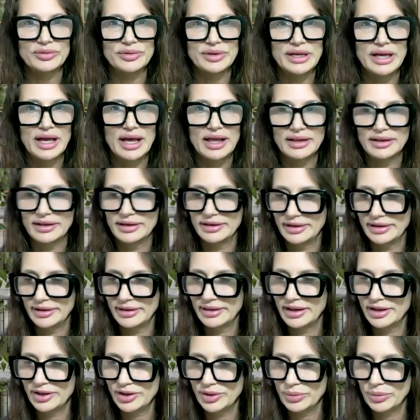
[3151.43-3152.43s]
reality
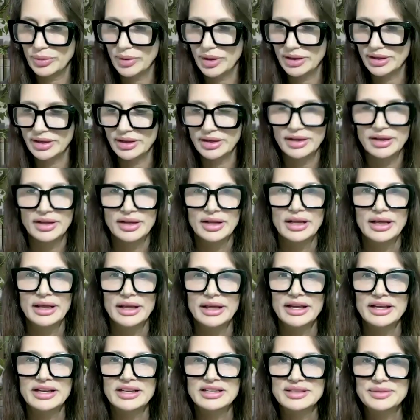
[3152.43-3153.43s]
that you want to
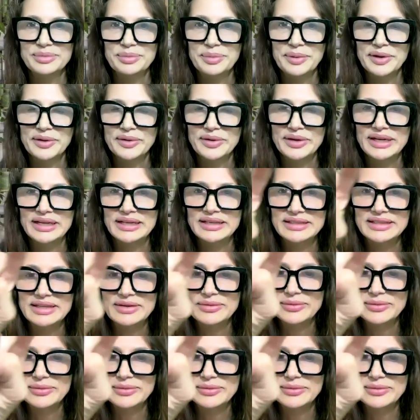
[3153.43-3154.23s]
experience